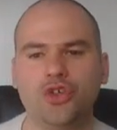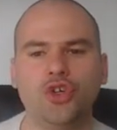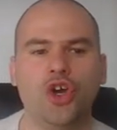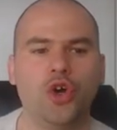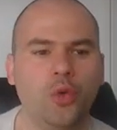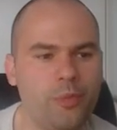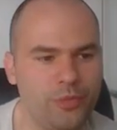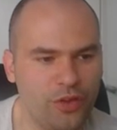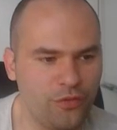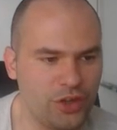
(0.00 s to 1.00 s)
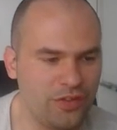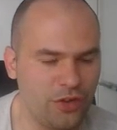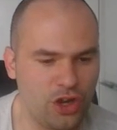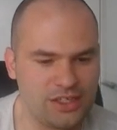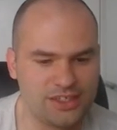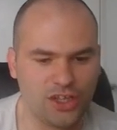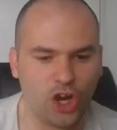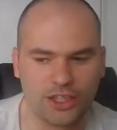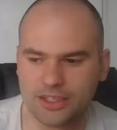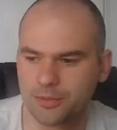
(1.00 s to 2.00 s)
to know for the very
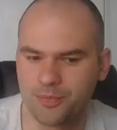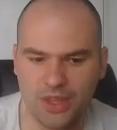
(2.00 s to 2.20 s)
start.